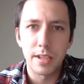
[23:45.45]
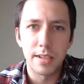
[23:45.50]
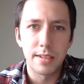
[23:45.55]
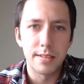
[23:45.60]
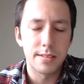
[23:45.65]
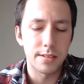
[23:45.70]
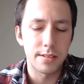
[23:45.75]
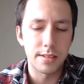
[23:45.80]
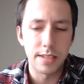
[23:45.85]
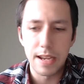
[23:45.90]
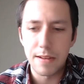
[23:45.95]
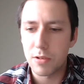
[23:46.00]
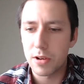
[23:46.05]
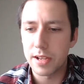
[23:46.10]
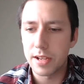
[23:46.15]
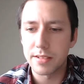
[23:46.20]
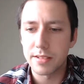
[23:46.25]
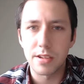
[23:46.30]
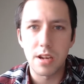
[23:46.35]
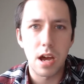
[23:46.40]
Slavery
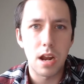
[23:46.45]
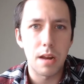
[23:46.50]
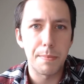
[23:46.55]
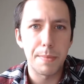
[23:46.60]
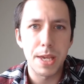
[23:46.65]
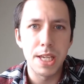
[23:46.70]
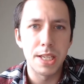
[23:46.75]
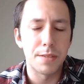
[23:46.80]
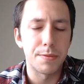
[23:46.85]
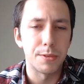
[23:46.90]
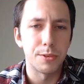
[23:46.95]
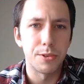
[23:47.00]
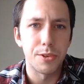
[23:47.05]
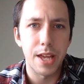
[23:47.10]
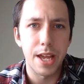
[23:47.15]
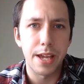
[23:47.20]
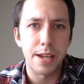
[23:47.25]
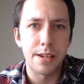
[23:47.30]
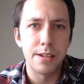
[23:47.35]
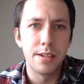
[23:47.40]
is not a peaceful
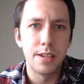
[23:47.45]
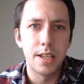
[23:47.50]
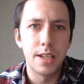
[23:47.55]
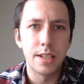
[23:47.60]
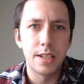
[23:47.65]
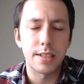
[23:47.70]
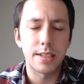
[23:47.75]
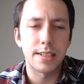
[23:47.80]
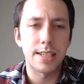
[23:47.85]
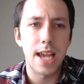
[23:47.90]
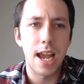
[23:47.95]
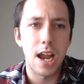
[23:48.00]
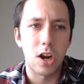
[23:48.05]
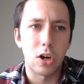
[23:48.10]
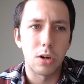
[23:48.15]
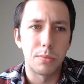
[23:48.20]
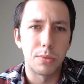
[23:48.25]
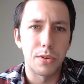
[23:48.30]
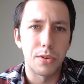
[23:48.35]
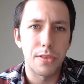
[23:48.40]
thing. It's a
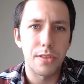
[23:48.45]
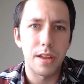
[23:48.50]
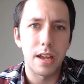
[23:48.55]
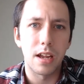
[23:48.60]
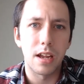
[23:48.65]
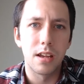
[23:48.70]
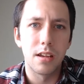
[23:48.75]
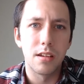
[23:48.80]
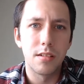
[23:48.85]
terrible thing.